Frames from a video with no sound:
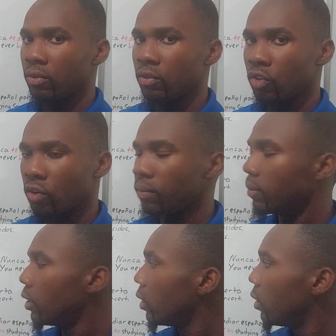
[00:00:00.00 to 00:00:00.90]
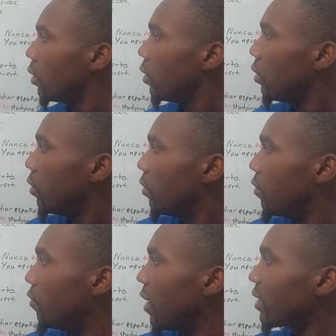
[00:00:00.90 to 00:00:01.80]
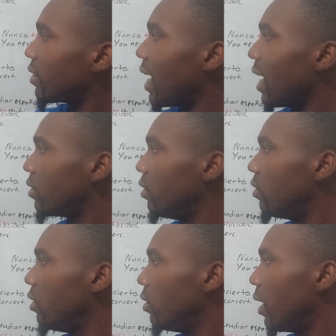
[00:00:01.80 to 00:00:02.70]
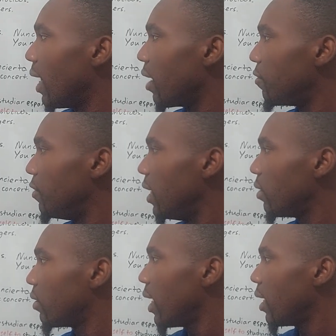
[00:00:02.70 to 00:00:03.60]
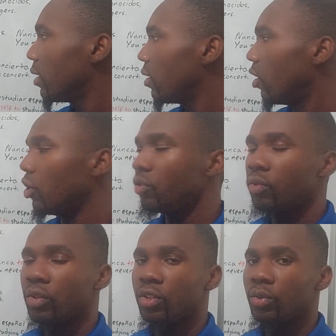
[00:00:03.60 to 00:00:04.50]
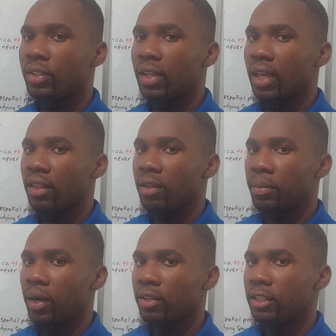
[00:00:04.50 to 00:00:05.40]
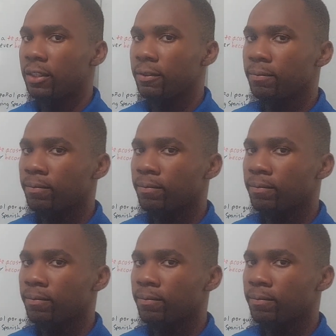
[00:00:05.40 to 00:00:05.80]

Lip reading: So, ¿vas a asistir a la fiesta? Are you going to attend the party?